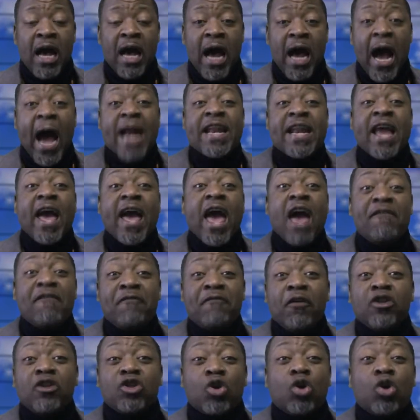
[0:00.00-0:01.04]
And the
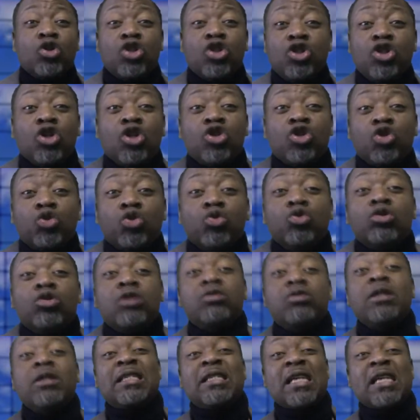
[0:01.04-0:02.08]
effort continued through to
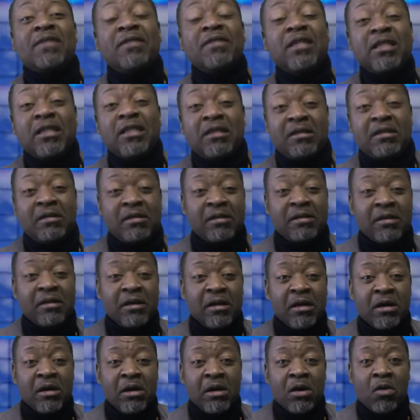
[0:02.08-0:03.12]
the 70s.
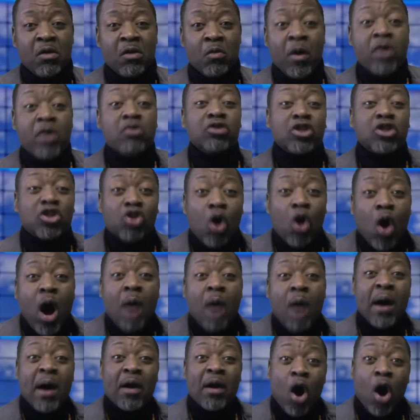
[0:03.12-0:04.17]
When you
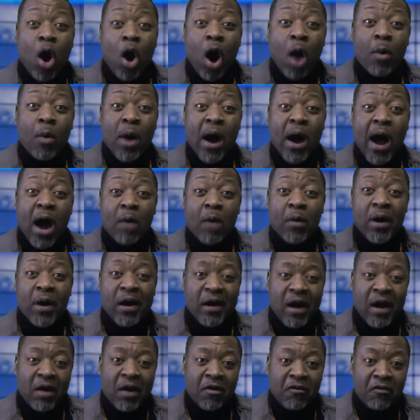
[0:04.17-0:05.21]
saw our
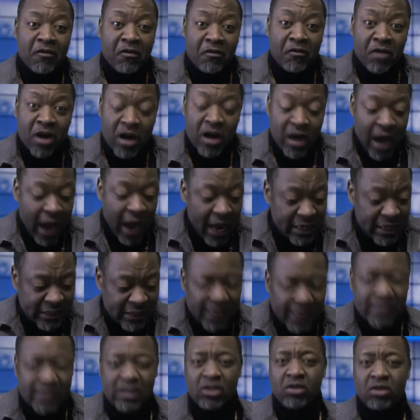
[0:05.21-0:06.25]

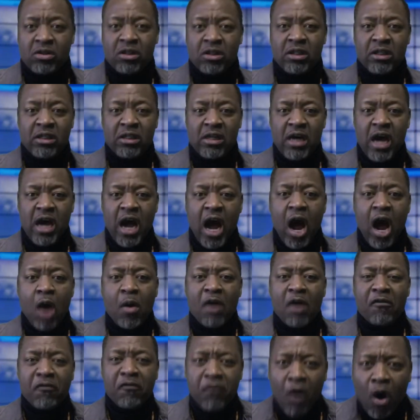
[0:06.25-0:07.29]
ancestors, our
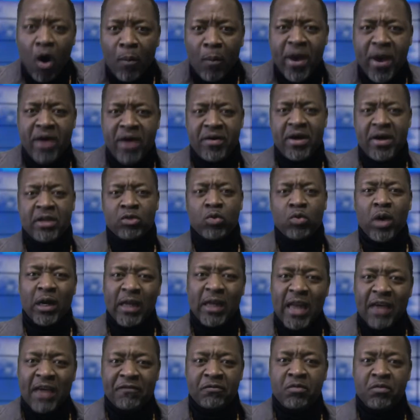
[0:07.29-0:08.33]
forebearers who had
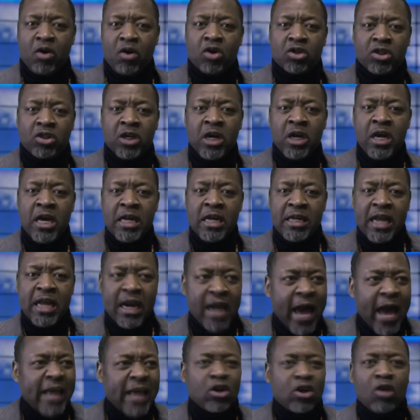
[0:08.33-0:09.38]
left us, the
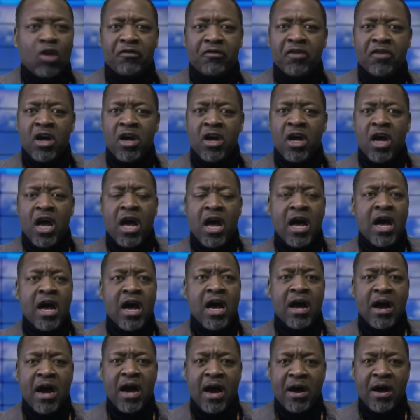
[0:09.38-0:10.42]
likes of
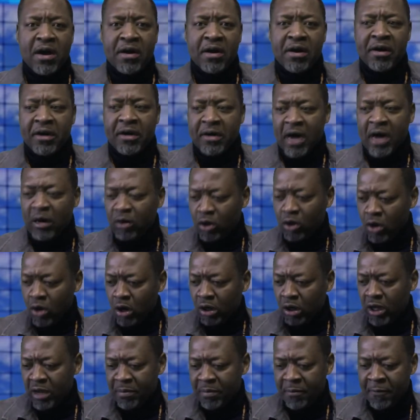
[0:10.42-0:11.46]
how to call
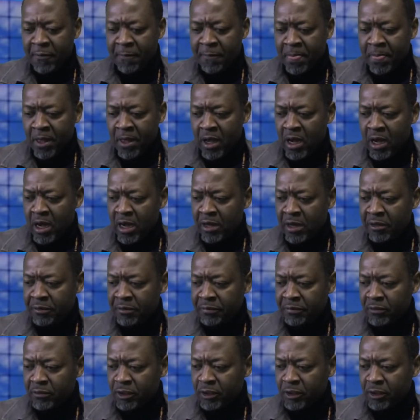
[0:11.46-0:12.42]
him, Anta